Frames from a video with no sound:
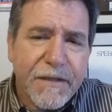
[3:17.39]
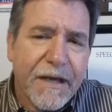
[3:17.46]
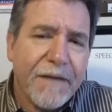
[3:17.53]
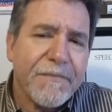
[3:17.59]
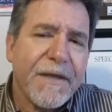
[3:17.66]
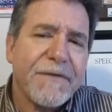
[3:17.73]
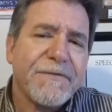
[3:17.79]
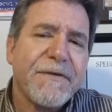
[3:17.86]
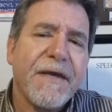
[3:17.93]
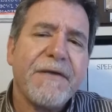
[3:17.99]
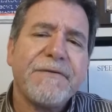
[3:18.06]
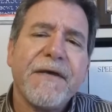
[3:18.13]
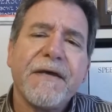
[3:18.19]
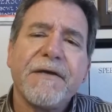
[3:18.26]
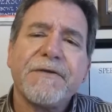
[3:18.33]
I'm not
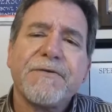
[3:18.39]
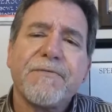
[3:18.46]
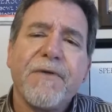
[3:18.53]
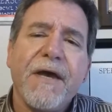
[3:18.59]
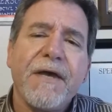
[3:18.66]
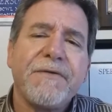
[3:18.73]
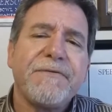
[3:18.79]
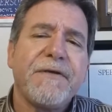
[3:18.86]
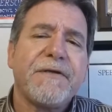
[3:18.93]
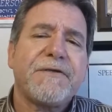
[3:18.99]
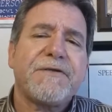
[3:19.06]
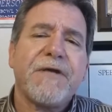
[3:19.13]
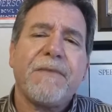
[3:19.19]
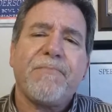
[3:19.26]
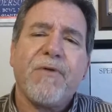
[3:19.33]
saying take a
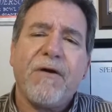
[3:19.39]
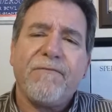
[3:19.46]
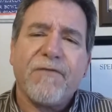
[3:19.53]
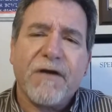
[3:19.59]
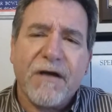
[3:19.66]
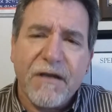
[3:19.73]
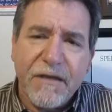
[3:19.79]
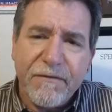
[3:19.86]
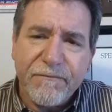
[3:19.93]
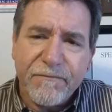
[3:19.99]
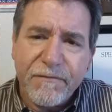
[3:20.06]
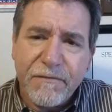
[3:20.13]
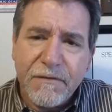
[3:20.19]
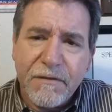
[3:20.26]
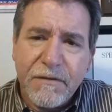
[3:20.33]
drastic jump off a
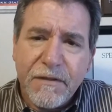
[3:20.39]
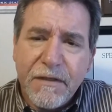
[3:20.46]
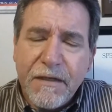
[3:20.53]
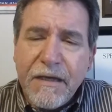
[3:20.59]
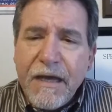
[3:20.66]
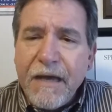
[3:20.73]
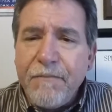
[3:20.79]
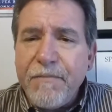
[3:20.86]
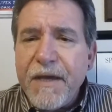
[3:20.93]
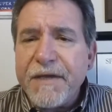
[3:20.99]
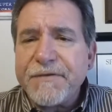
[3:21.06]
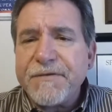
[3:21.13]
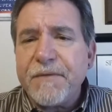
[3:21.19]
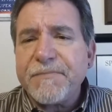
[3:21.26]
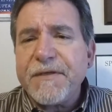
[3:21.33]
cliff and
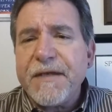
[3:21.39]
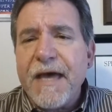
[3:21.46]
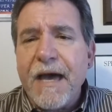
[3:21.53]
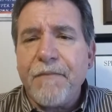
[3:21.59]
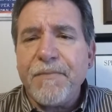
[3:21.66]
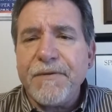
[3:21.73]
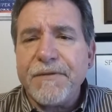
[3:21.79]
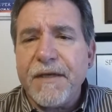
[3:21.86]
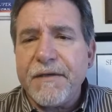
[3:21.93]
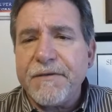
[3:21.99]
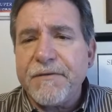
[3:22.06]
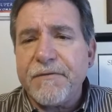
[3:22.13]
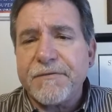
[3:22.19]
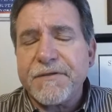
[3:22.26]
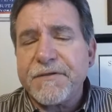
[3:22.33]
make something happen
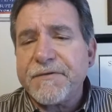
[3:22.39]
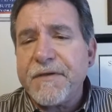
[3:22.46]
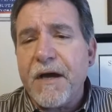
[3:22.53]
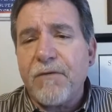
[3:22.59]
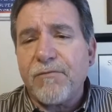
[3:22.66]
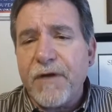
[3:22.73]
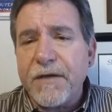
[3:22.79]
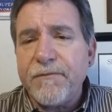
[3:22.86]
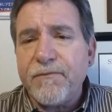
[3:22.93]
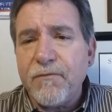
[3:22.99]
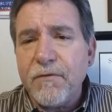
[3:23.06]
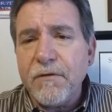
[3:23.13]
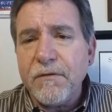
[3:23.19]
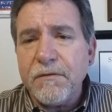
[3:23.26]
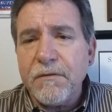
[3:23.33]
that you're just not ready
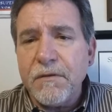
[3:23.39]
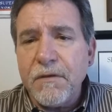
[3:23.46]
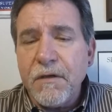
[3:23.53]
for.